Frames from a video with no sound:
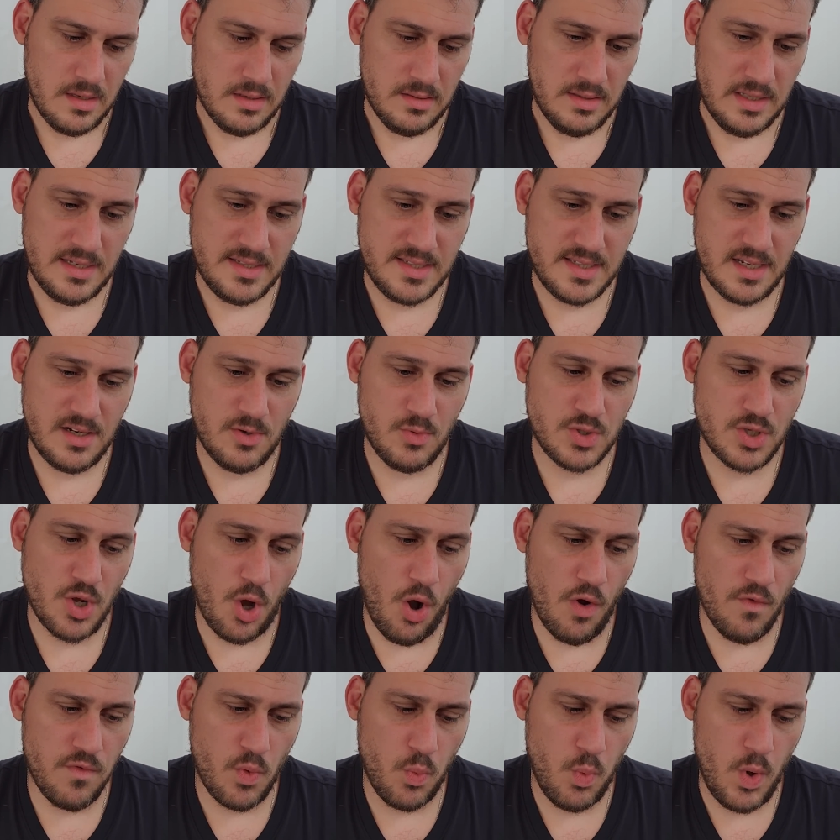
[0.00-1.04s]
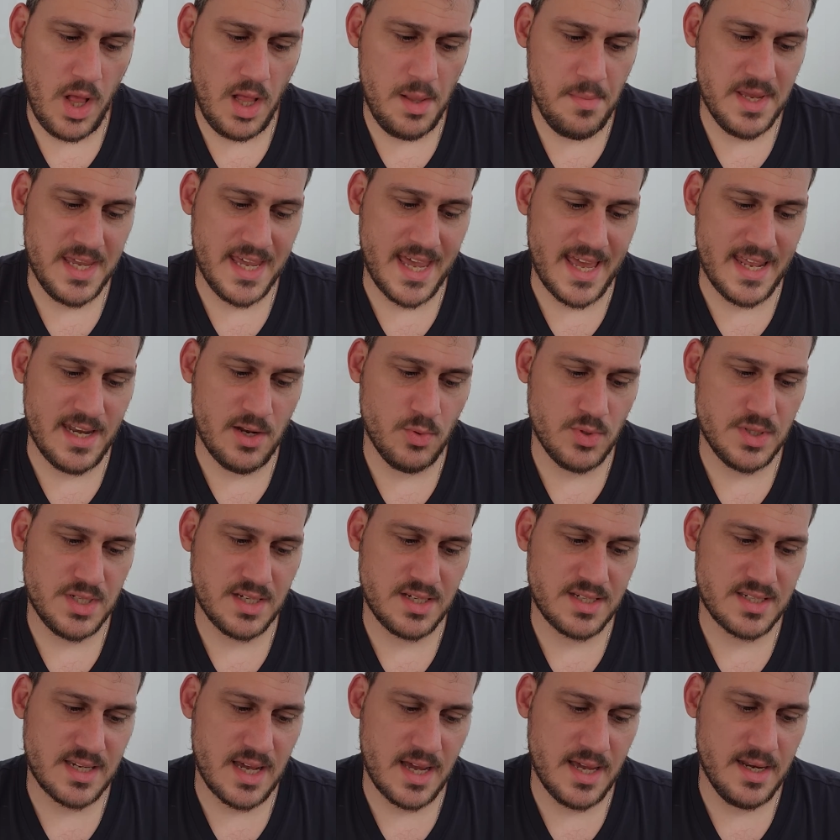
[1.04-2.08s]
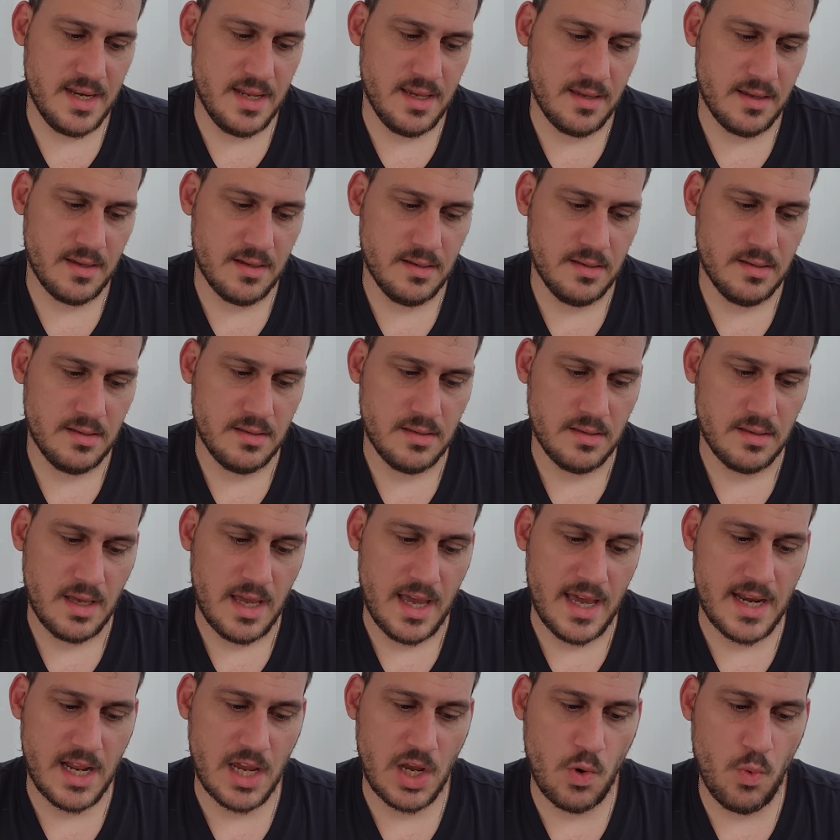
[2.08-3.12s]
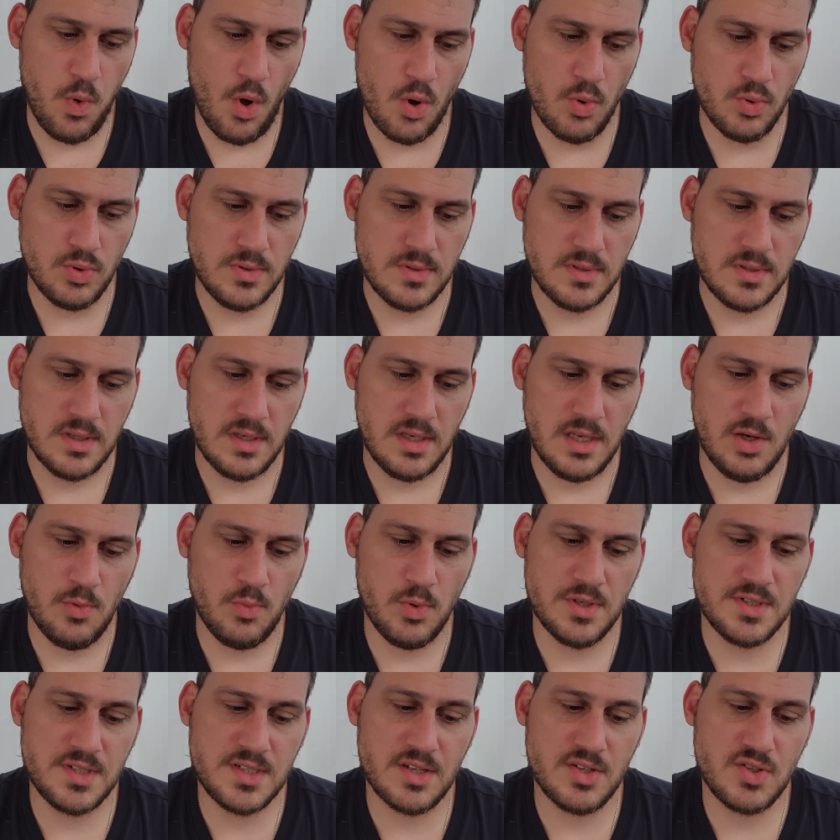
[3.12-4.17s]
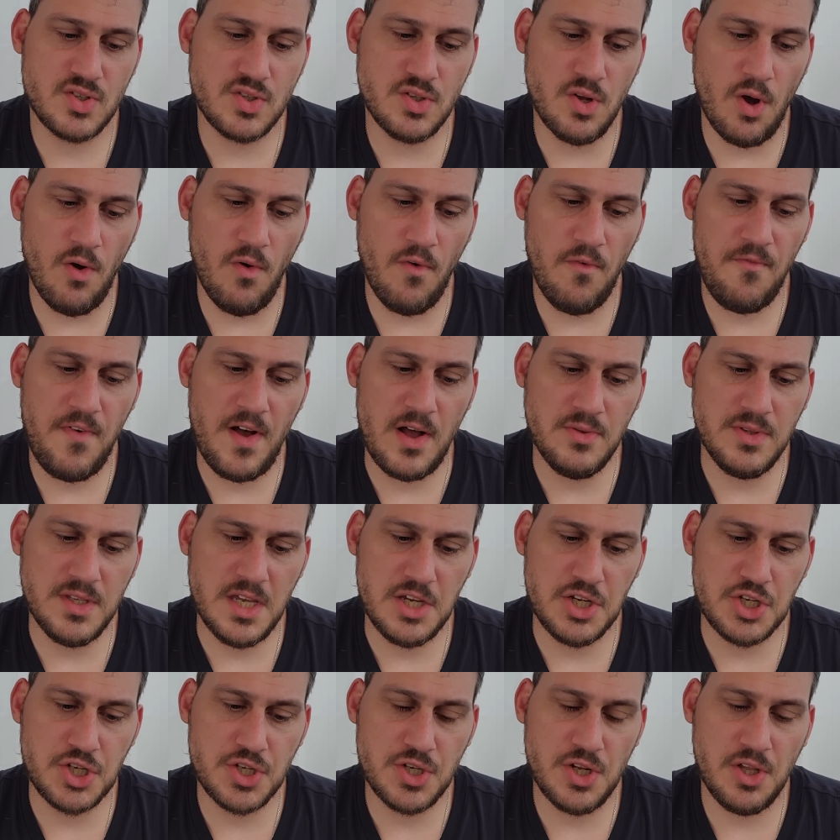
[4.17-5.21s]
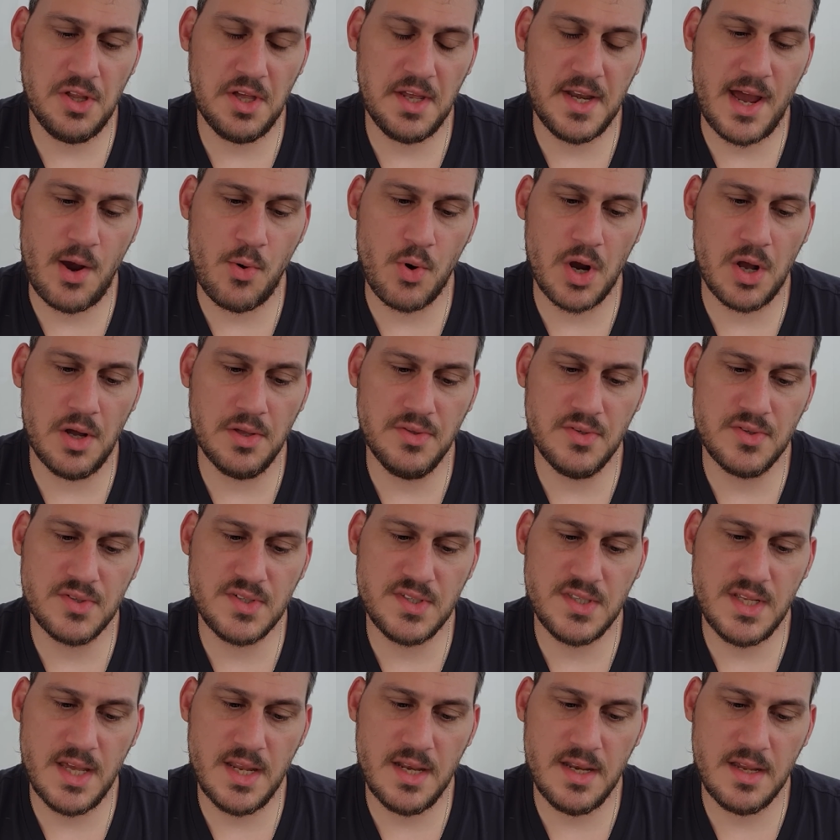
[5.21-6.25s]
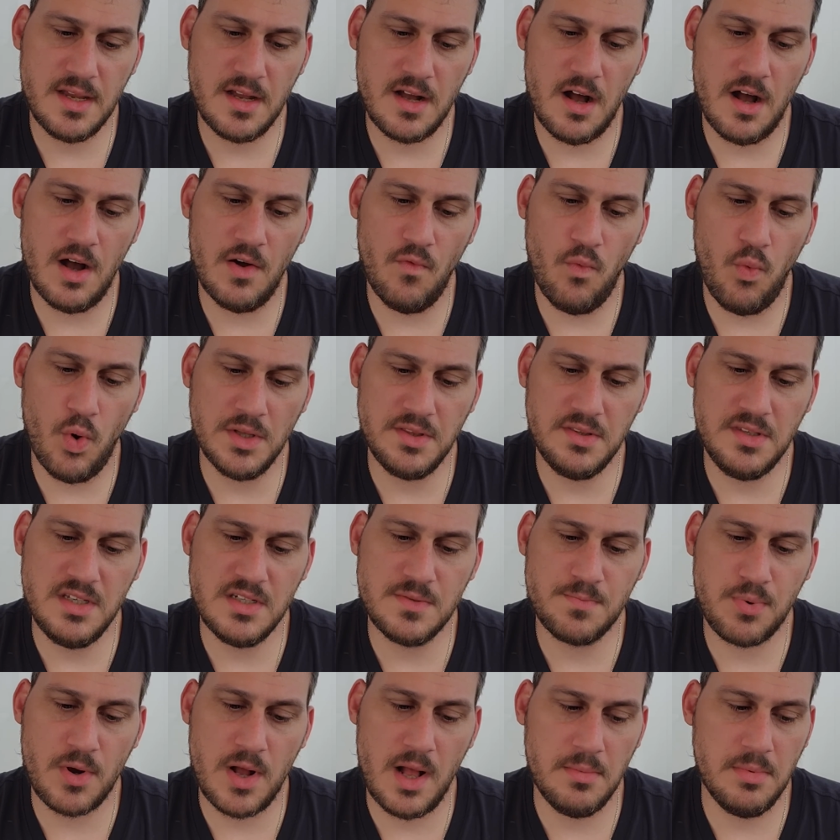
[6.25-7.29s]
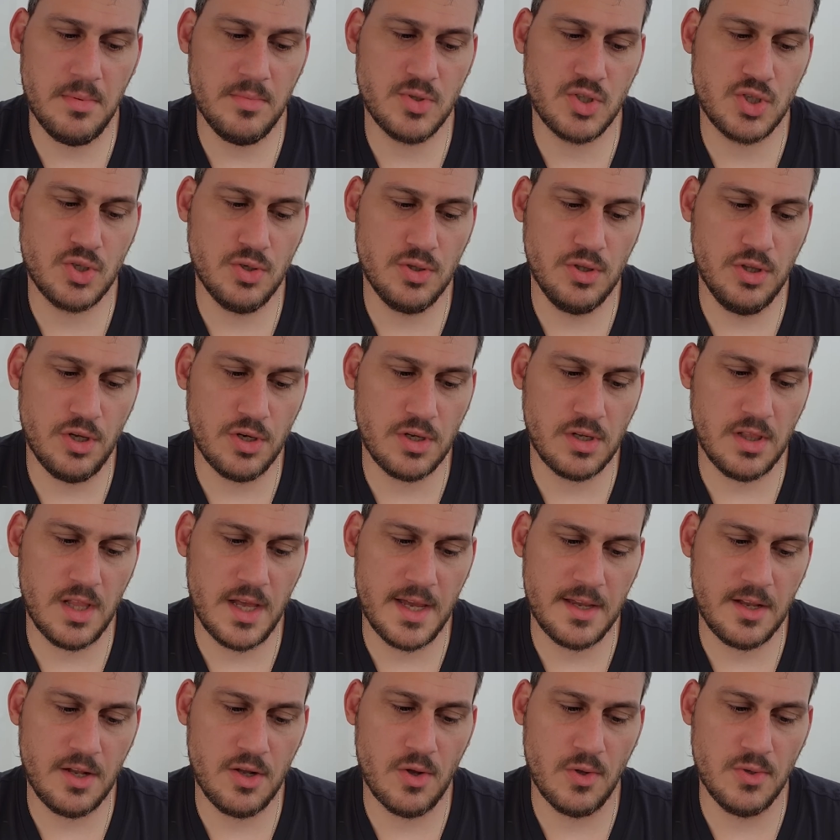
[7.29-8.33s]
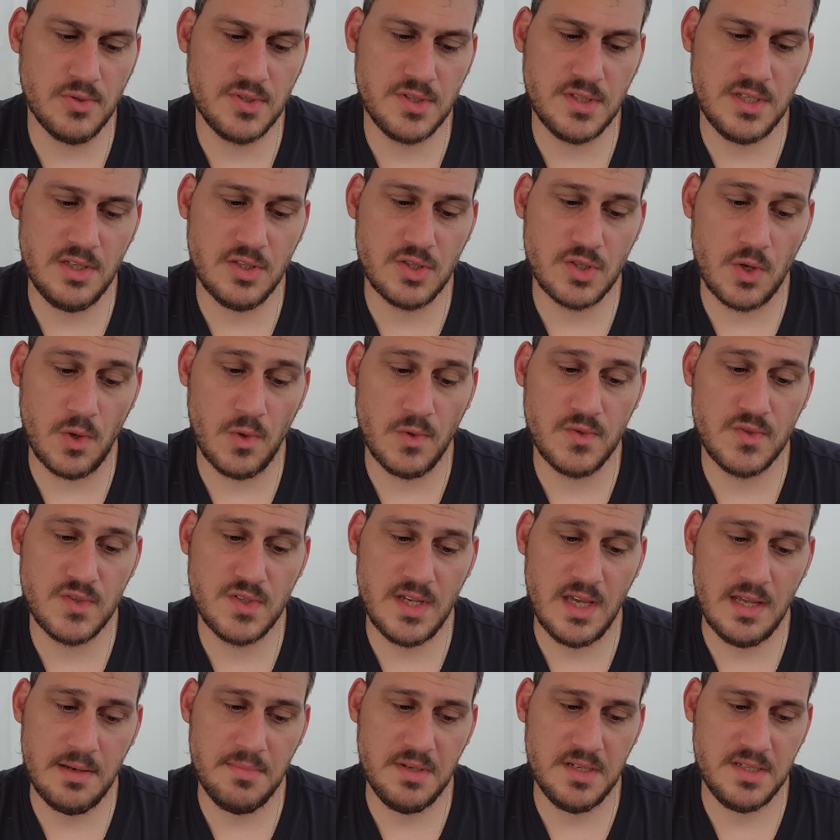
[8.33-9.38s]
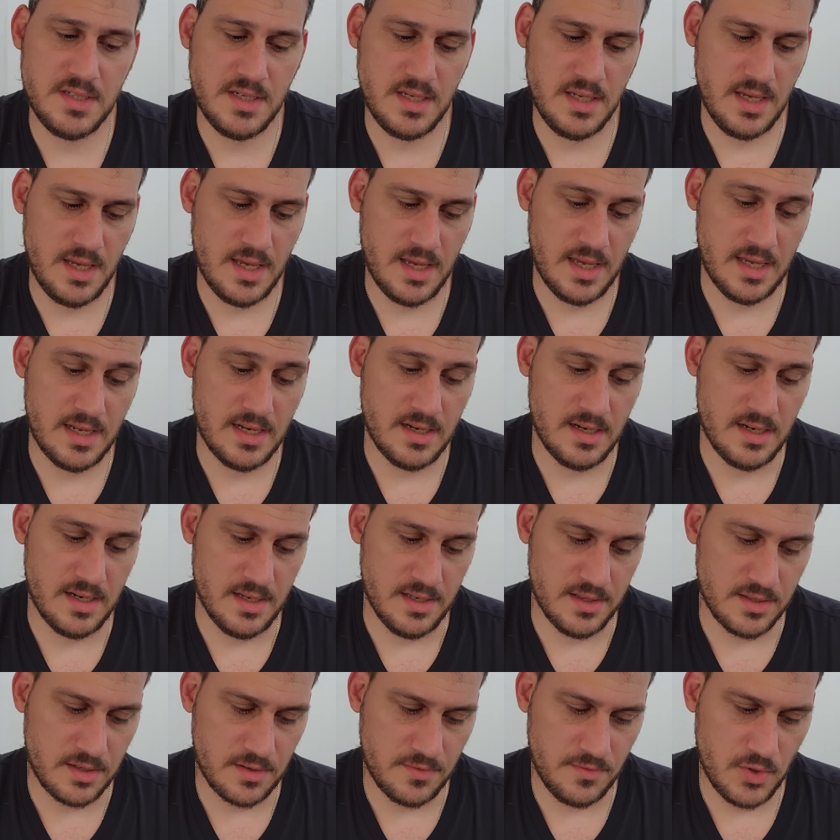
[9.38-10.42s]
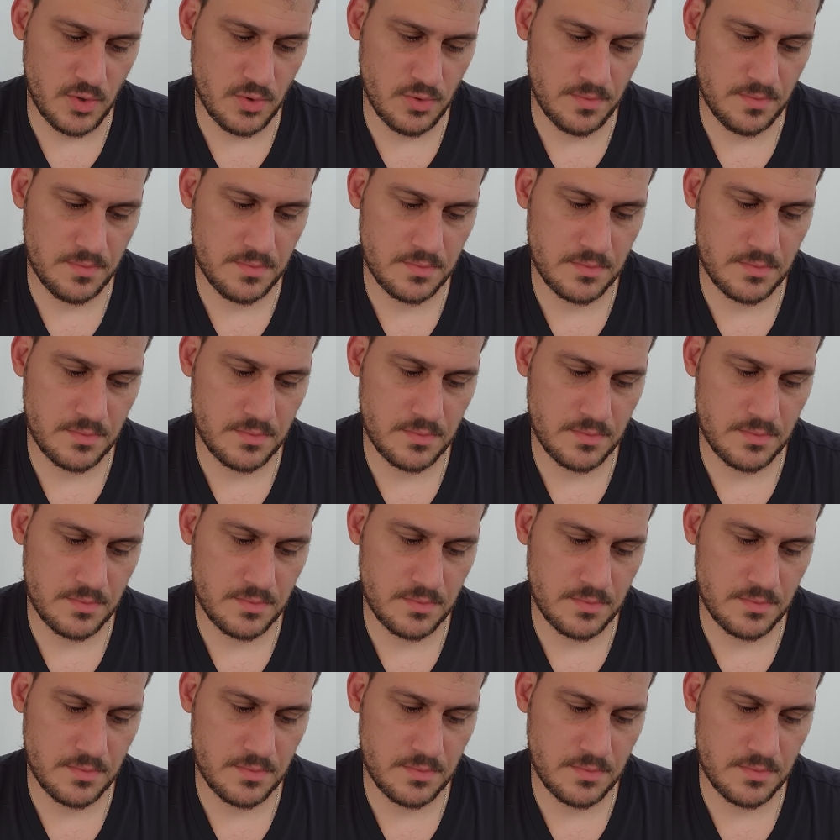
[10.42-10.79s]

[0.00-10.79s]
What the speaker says: They said it was overwhelming and it was exciting. And I quote, "It was so foundational in our understanding of what these problems could look like," Goldstein told CNBC in an interview.